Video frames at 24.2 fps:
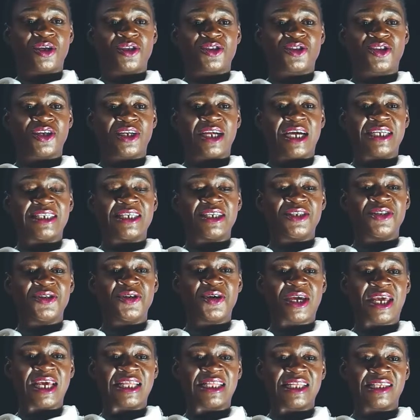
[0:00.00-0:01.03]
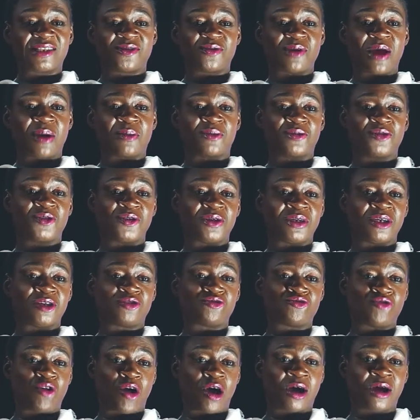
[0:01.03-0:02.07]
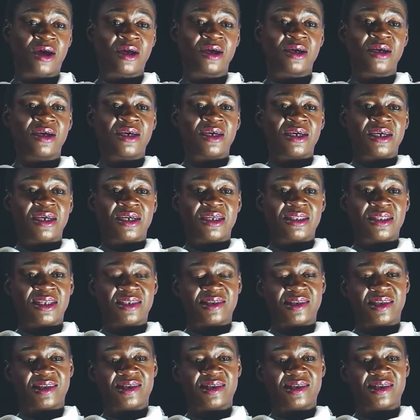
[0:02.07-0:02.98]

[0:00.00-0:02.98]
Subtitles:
so that they know, okay, this way I'm doing it wrong. This